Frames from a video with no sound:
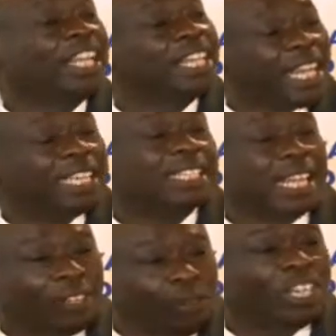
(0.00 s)
And
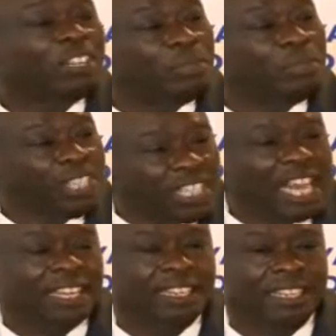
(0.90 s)
that can only be
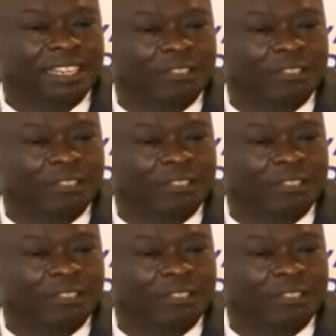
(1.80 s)
done